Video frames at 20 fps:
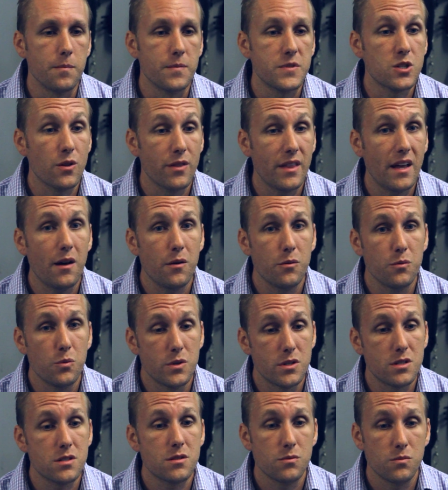So that
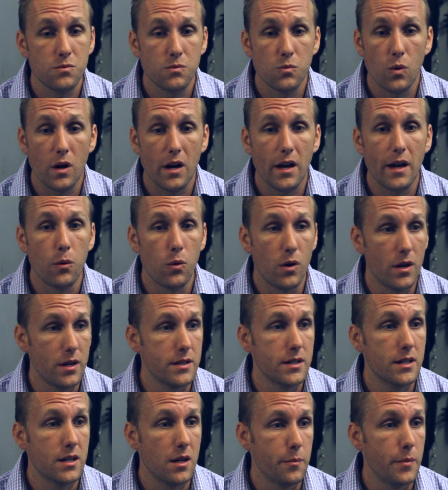was why I
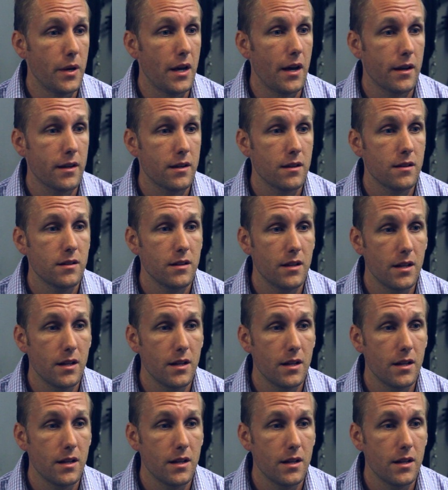wanted to come back